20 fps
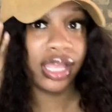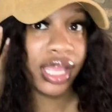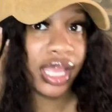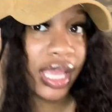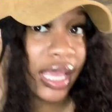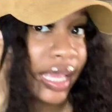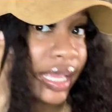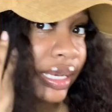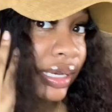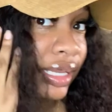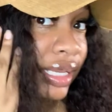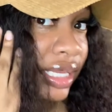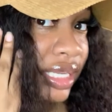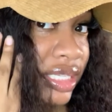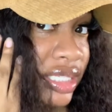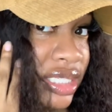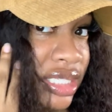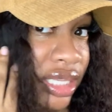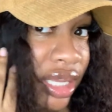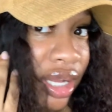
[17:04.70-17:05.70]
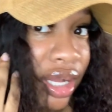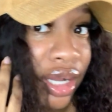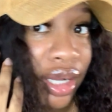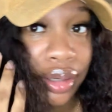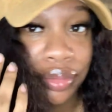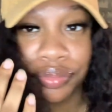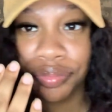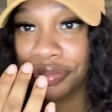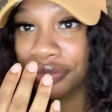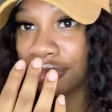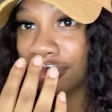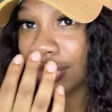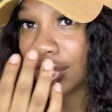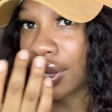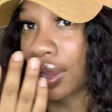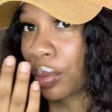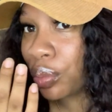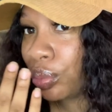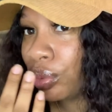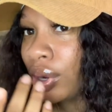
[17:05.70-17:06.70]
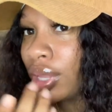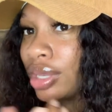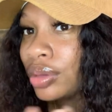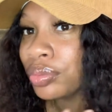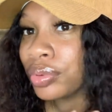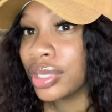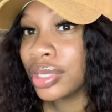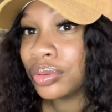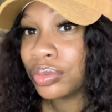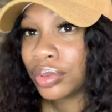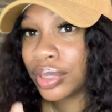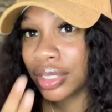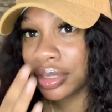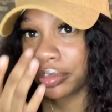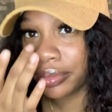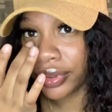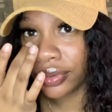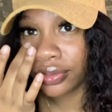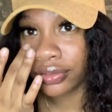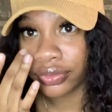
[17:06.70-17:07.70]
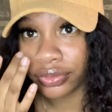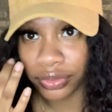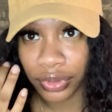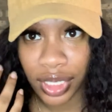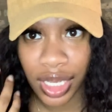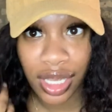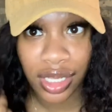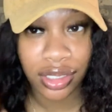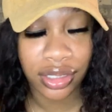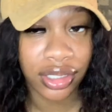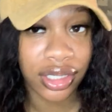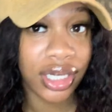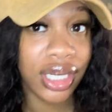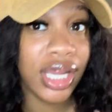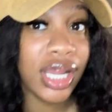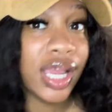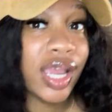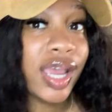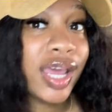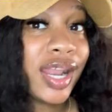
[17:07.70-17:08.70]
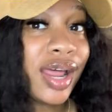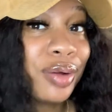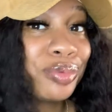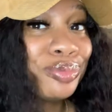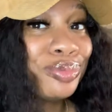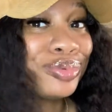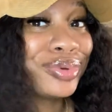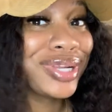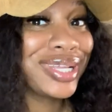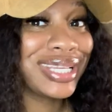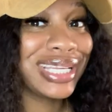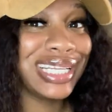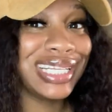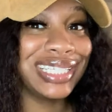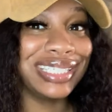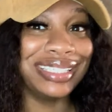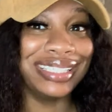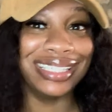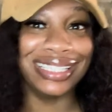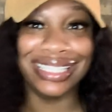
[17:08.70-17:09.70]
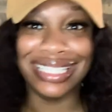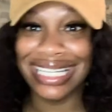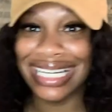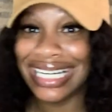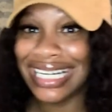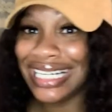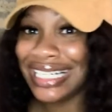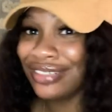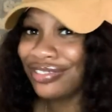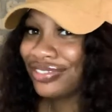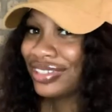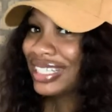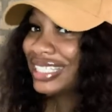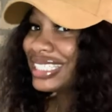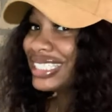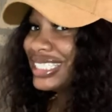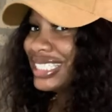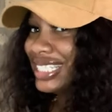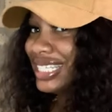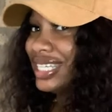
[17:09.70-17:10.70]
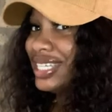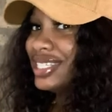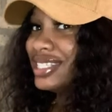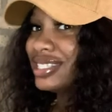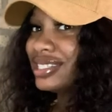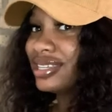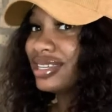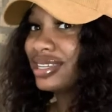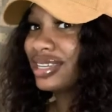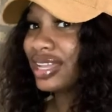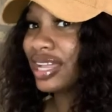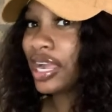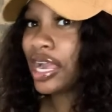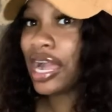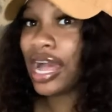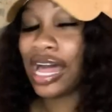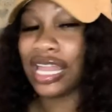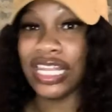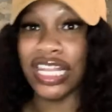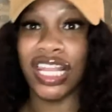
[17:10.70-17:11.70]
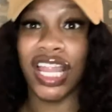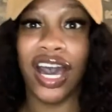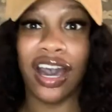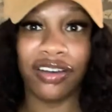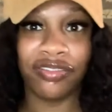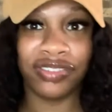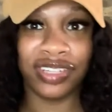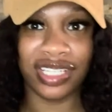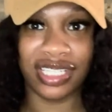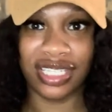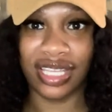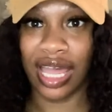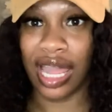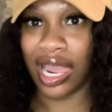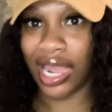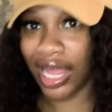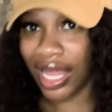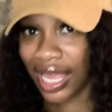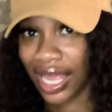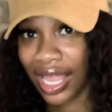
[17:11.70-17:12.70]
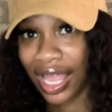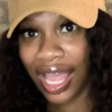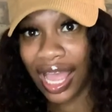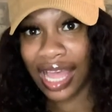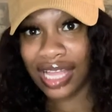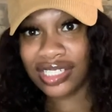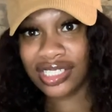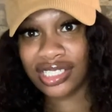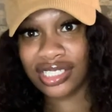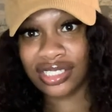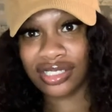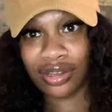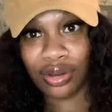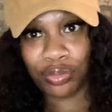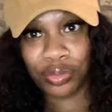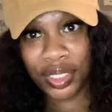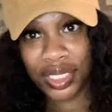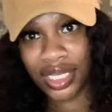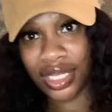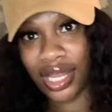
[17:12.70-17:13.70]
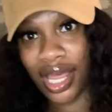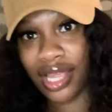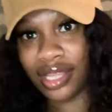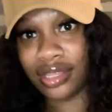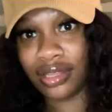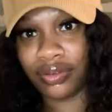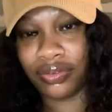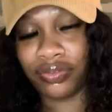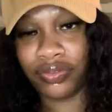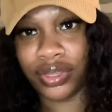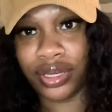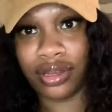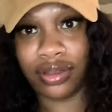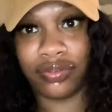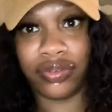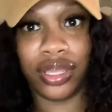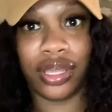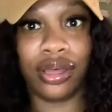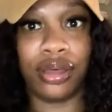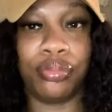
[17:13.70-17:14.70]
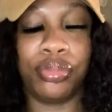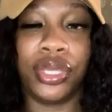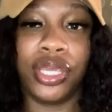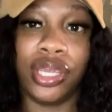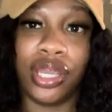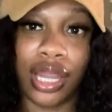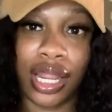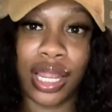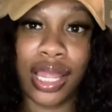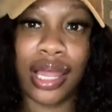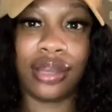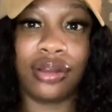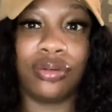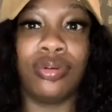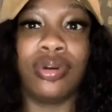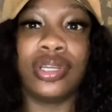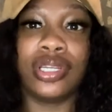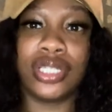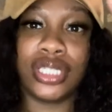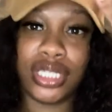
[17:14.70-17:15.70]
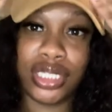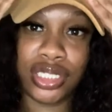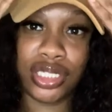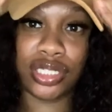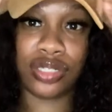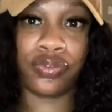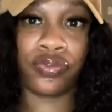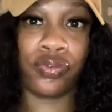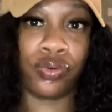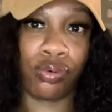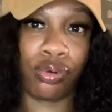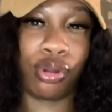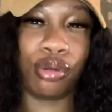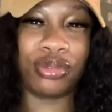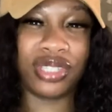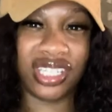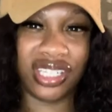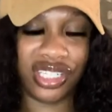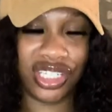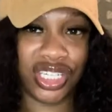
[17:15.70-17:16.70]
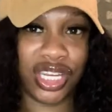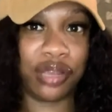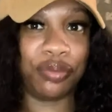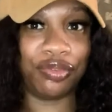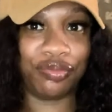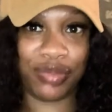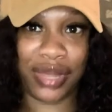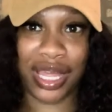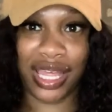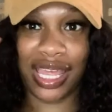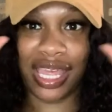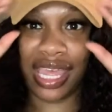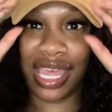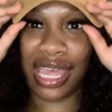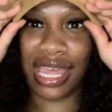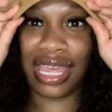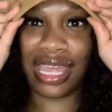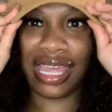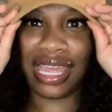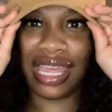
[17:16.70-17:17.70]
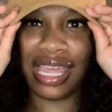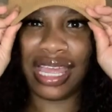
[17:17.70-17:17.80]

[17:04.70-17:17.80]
and it's a really, really, really beautiful color, and I really love this. I love this hat. I just don't really like the fit of it up here. I kind of want it to just form to the shape of my head